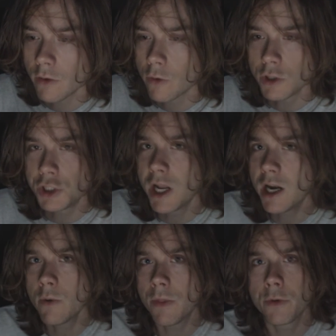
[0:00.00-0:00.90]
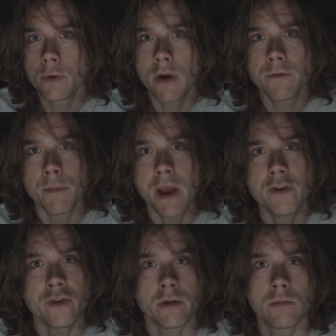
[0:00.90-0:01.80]
Christianity went through a
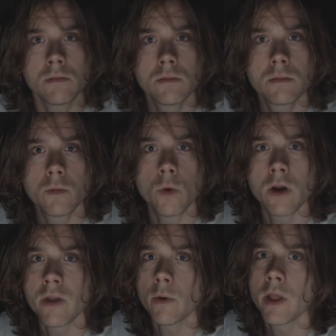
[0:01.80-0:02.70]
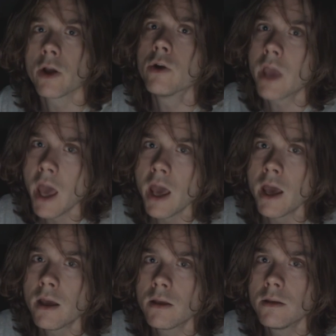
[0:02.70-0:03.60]
reformation where they were like,
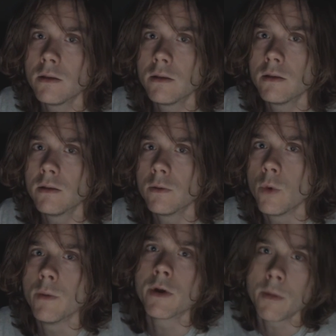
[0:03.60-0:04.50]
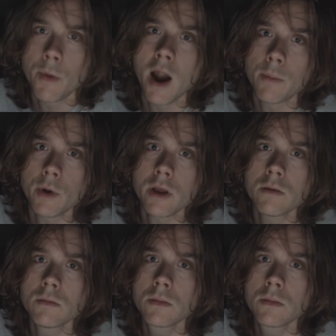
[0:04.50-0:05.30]
okay, women aren't property.